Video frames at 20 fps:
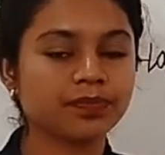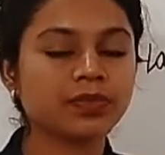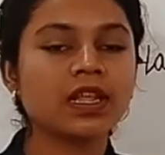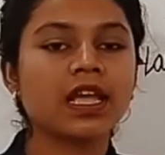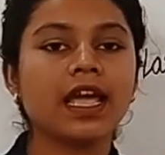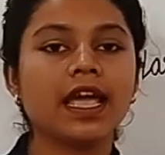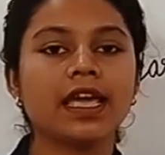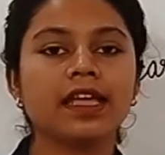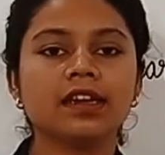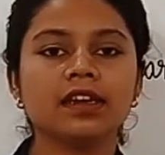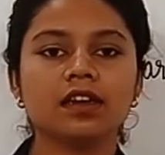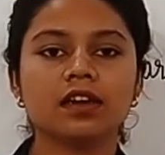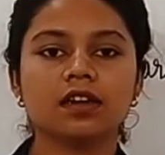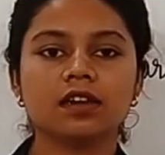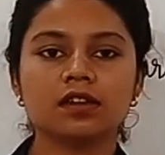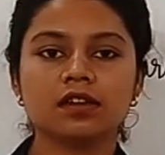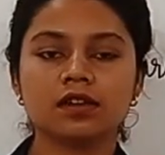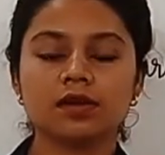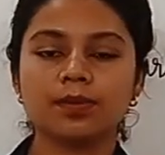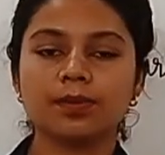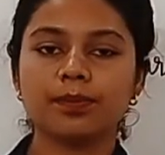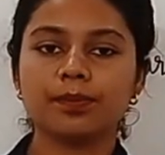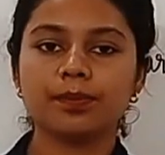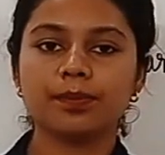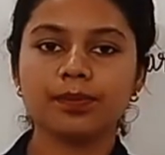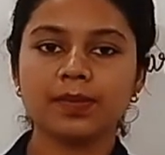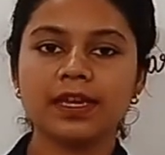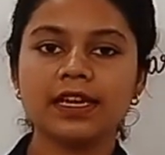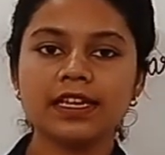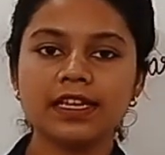And
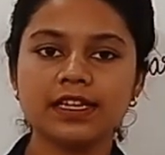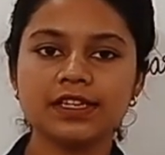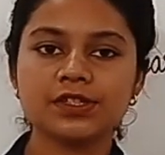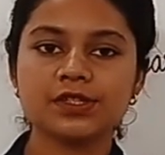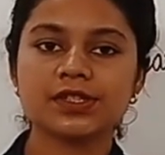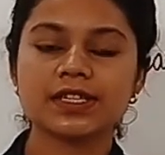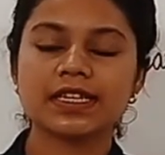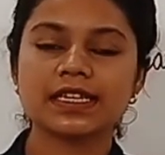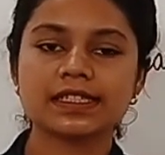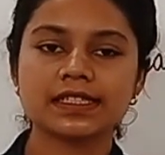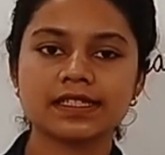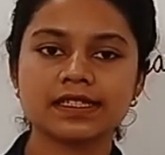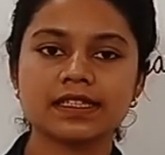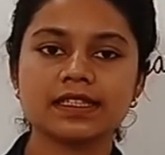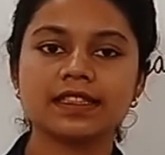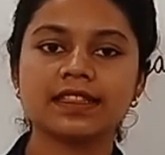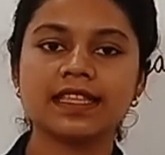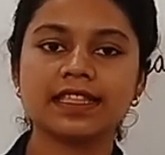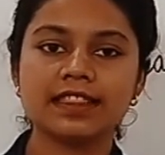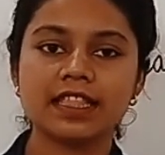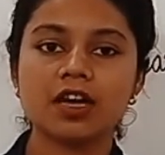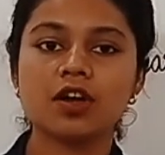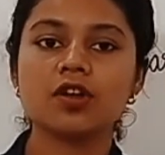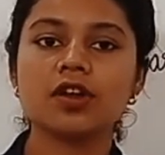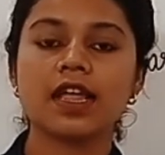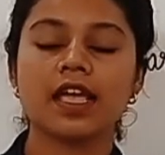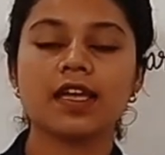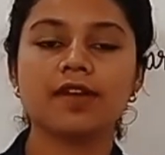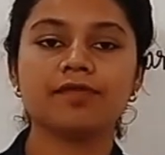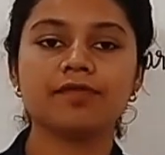many insects, they don't
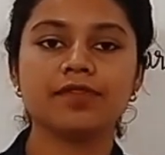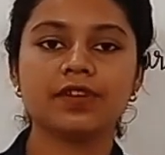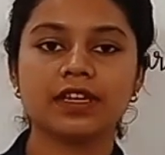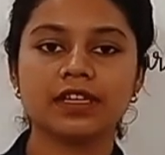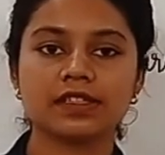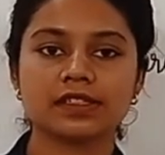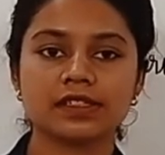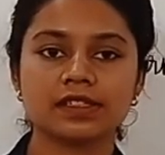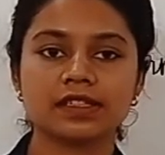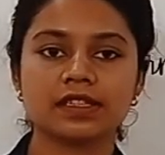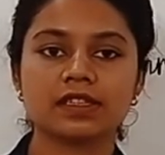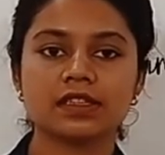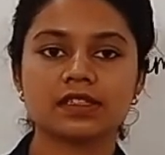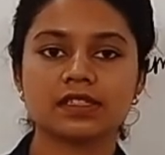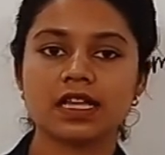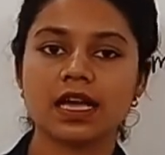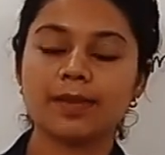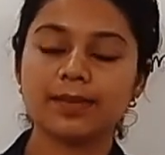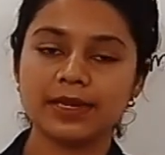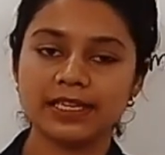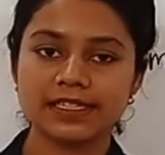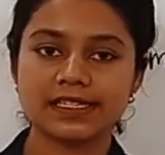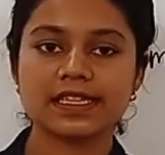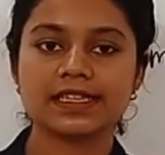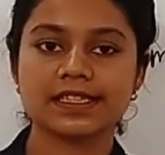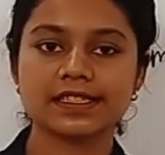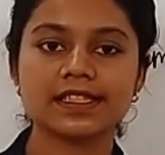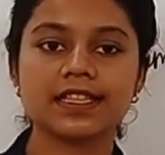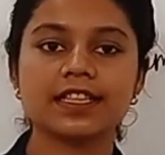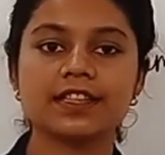have wings. Some insects,
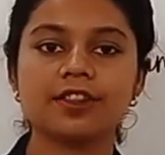they